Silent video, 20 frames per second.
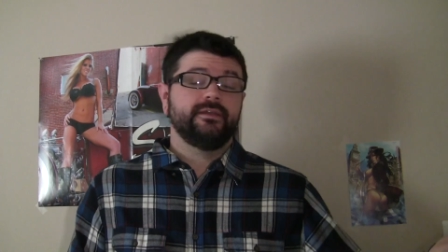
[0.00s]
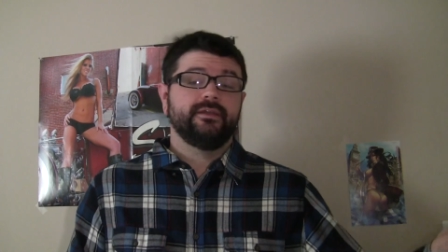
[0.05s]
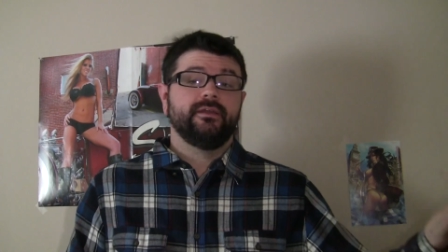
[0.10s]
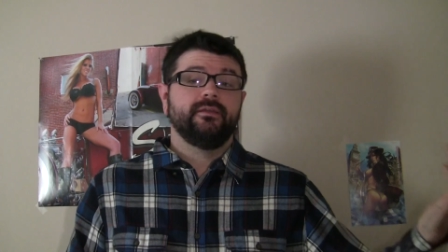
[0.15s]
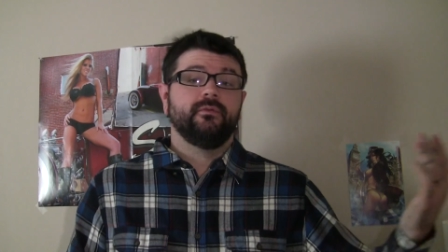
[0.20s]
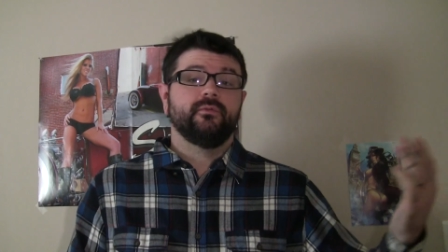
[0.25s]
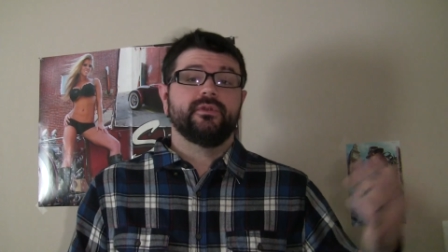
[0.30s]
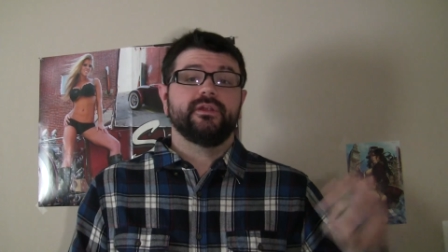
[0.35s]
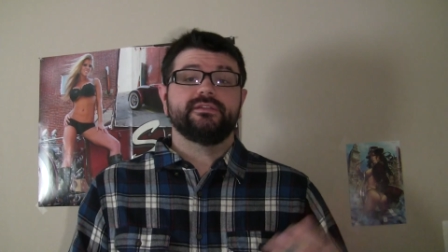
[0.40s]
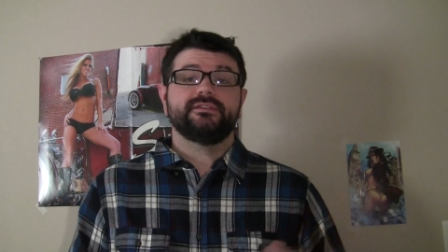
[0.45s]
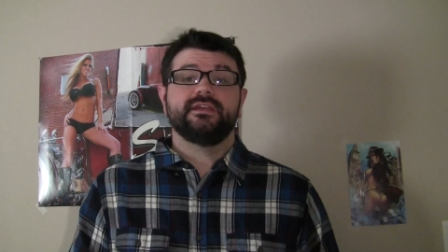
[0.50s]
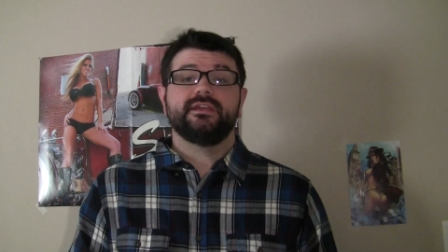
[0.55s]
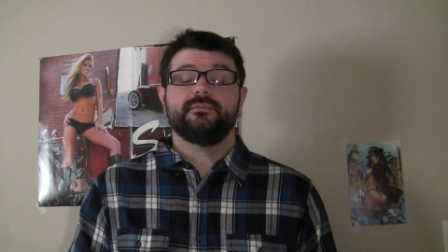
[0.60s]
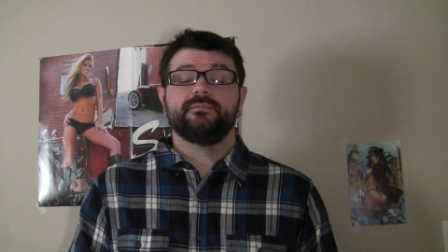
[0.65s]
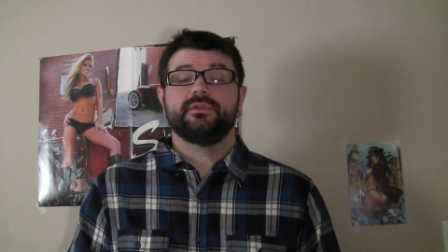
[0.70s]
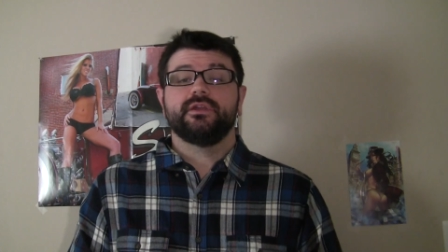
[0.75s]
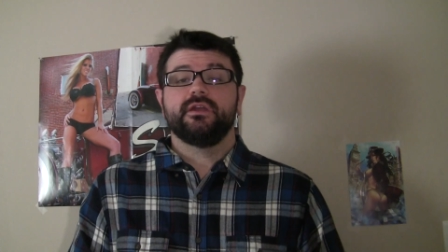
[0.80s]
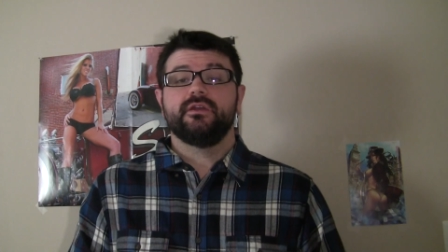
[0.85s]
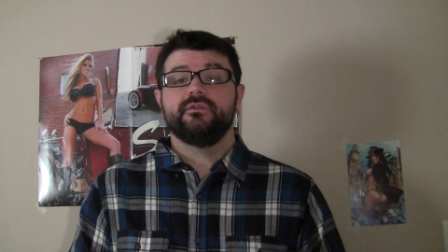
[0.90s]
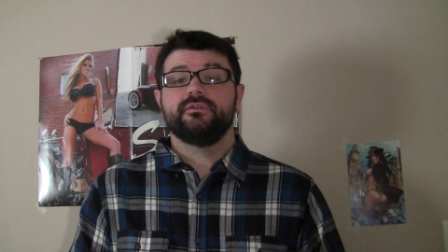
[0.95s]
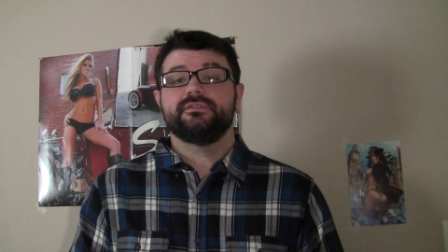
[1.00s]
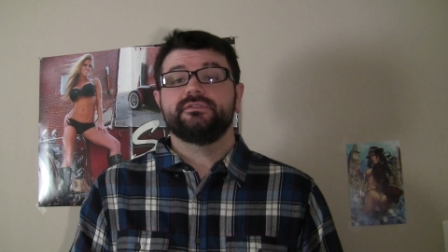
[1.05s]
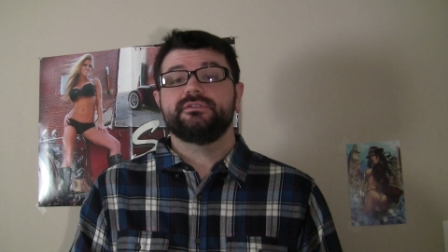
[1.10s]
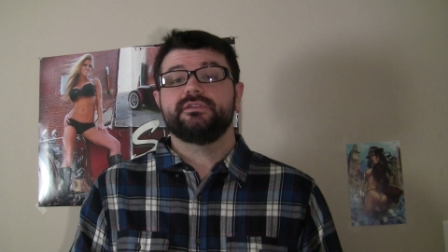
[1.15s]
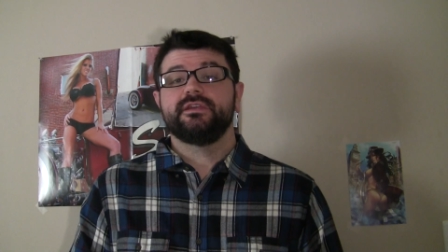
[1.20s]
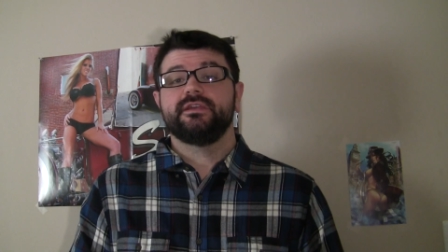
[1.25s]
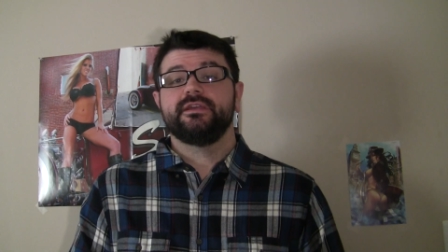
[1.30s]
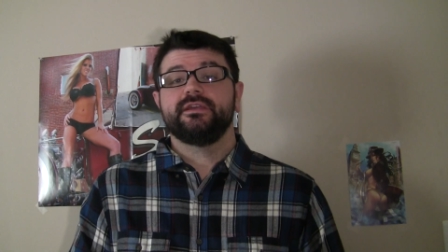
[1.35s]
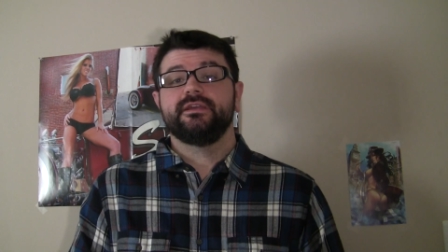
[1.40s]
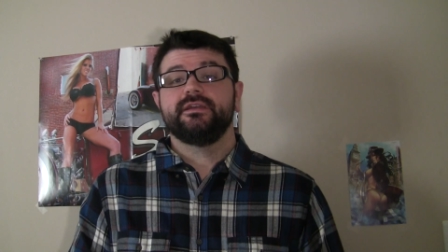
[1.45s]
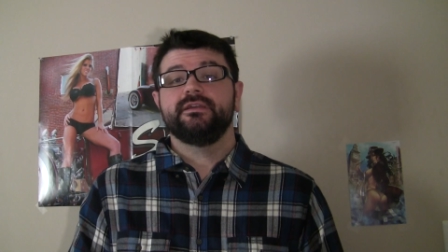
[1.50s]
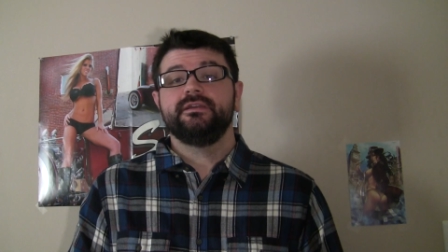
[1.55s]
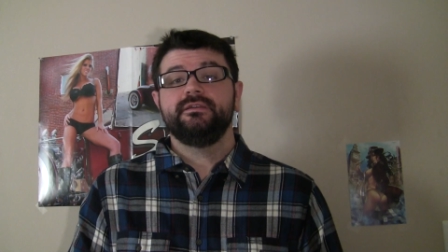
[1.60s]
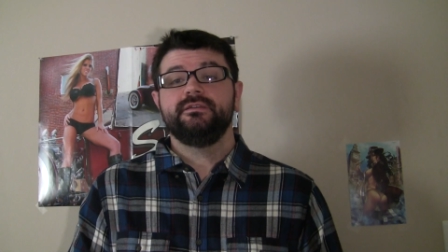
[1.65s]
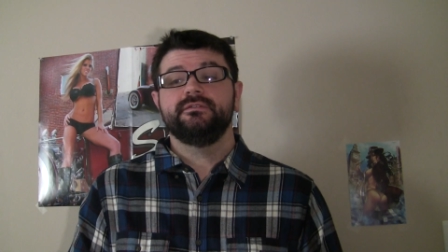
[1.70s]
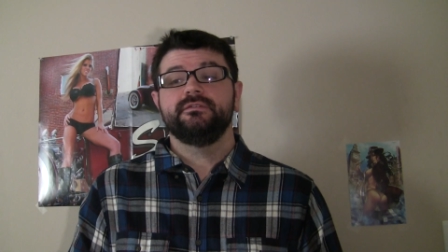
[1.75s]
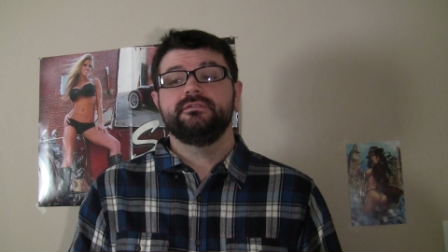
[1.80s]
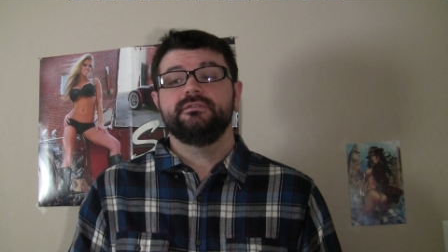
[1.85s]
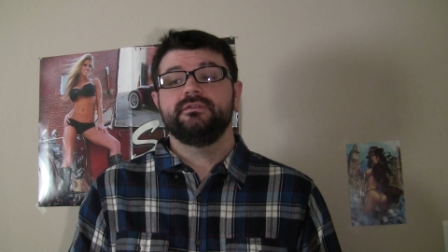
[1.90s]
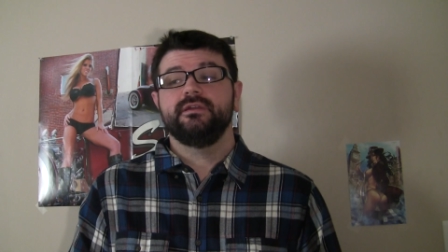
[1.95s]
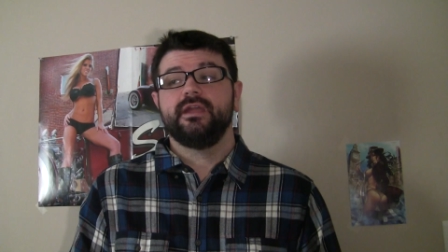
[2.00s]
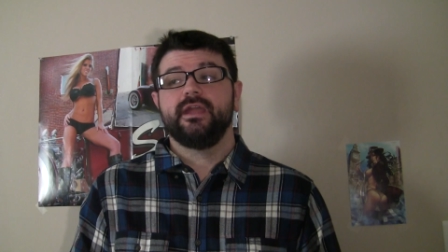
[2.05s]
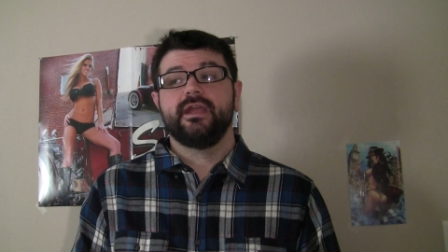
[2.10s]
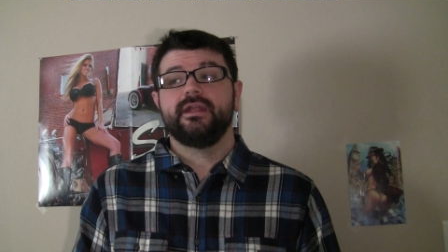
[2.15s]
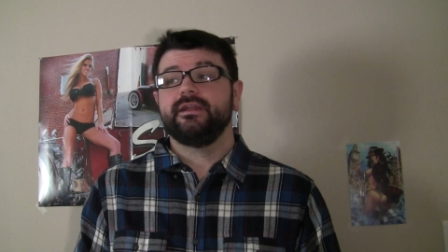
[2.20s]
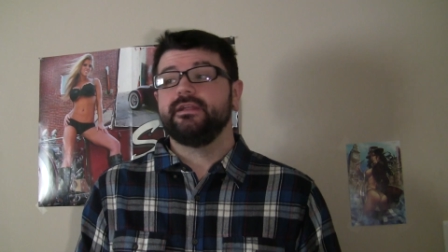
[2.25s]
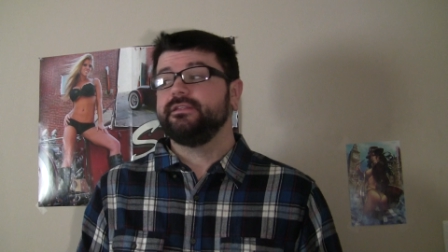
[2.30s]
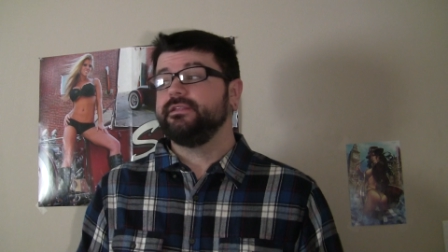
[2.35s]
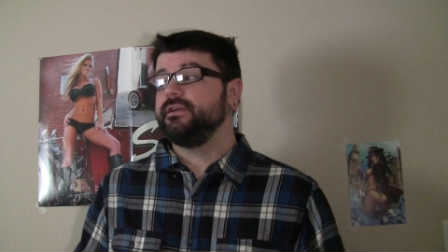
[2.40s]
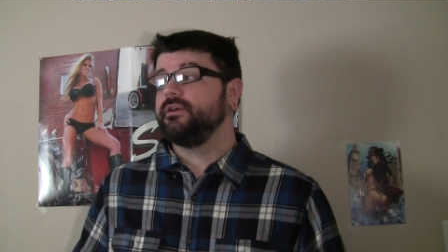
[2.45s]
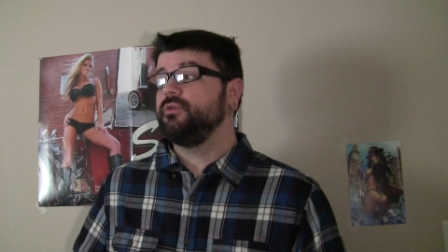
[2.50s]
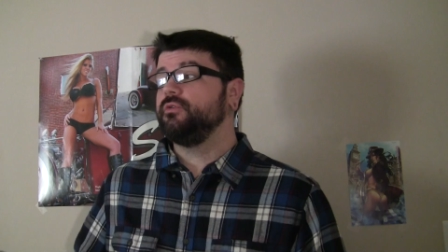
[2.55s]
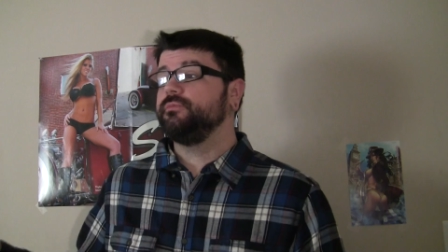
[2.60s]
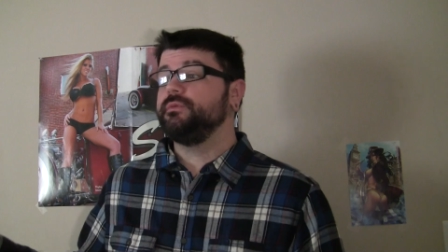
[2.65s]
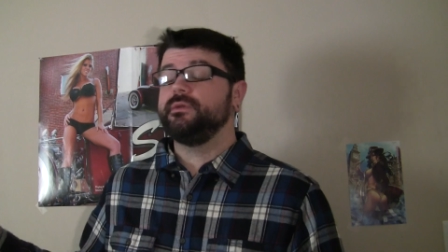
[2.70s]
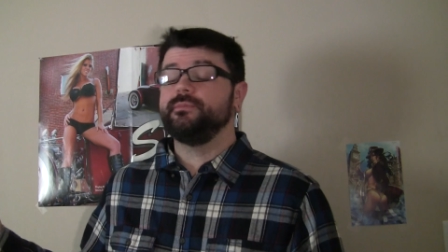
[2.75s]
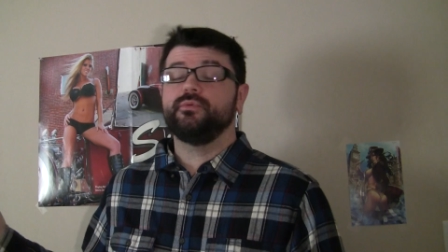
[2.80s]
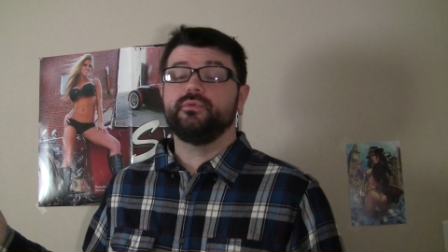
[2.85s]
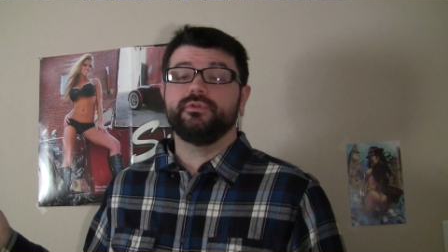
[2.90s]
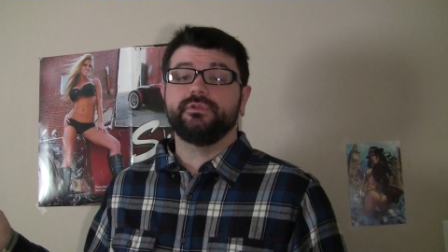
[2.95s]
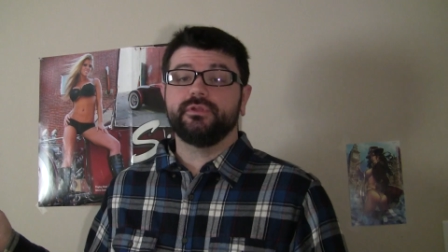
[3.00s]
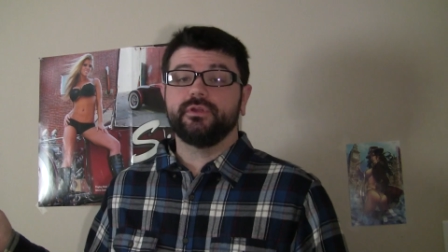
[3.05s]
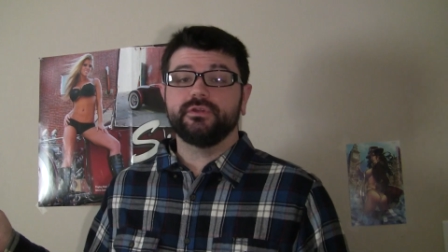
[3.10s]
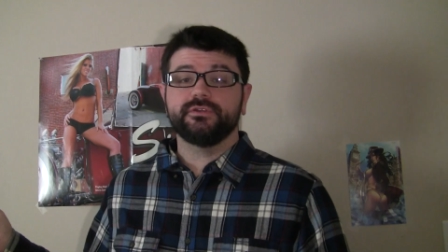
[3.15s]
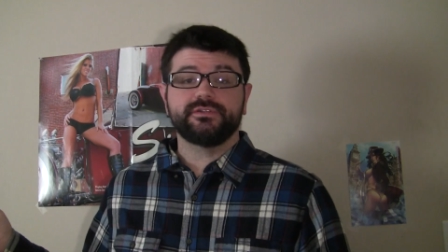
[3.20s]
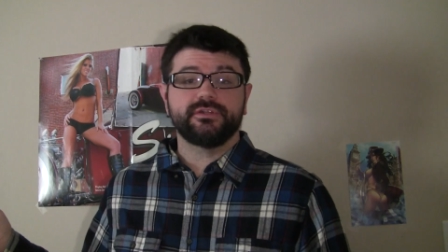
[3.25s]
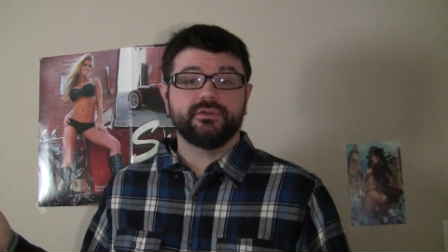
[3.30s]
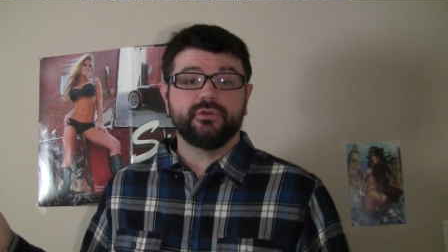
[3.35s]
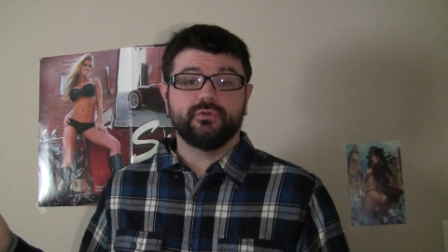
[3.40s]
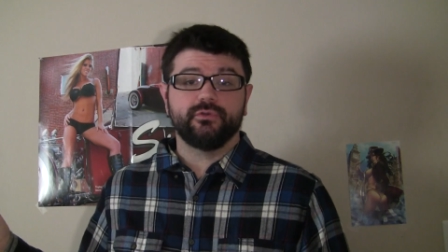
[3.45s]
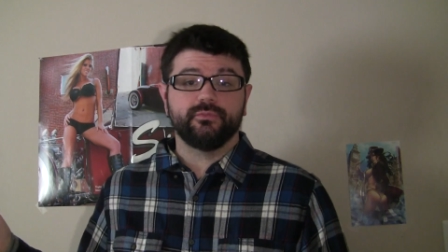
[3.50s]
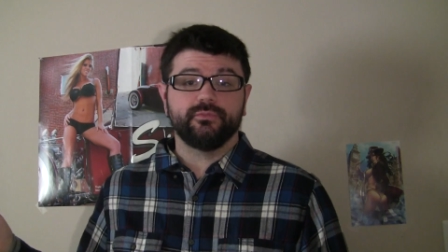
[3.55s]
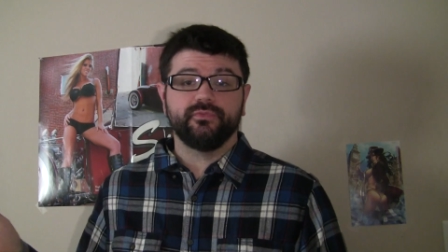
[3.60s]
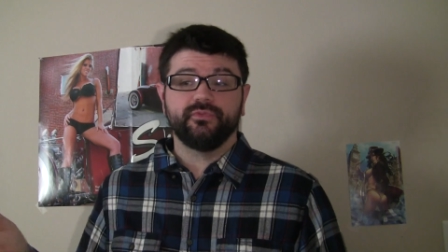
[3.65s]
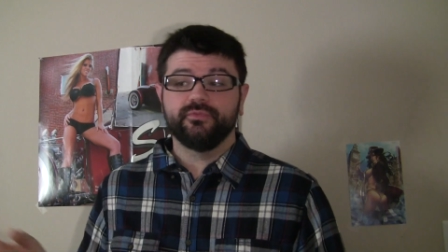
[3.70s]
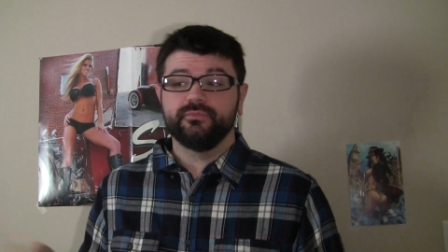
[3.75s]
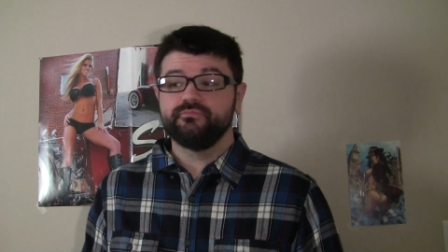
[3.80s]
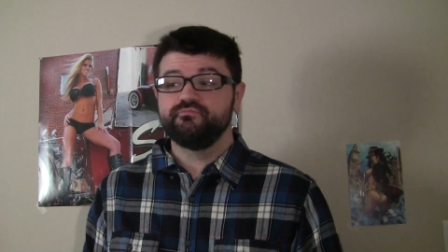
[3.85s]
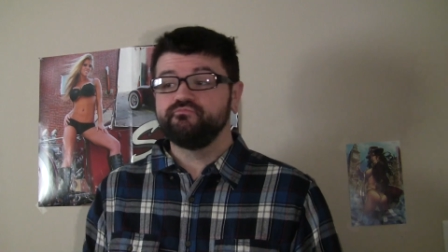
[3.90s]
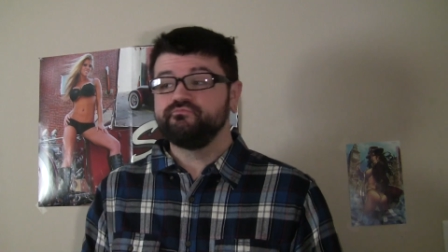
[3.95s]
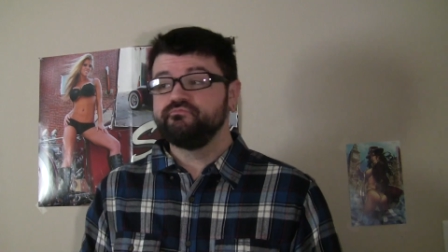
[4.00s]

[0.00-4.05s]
When I take him to go and see any of the old people in nursing homes,